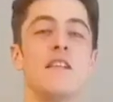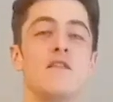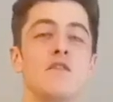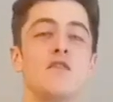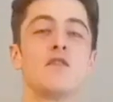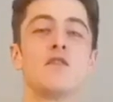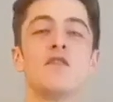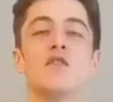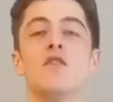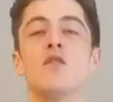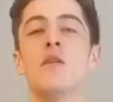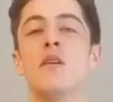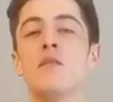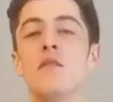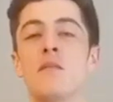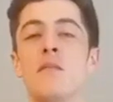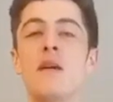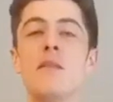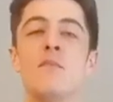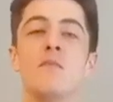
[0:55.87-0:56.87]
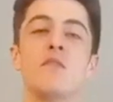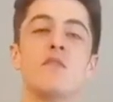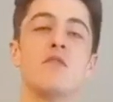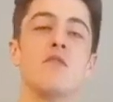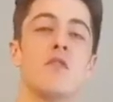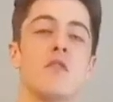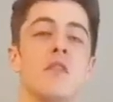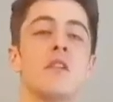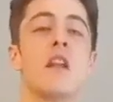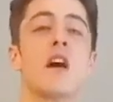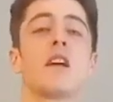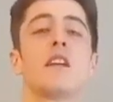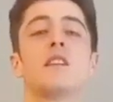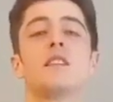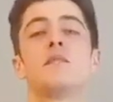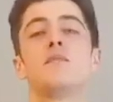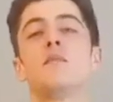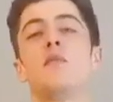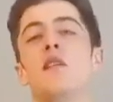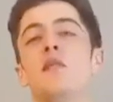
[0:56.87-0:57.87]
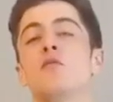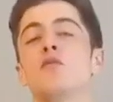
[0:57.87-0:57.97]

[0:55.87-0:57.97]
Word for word: If you can do it, remember you're lucky to be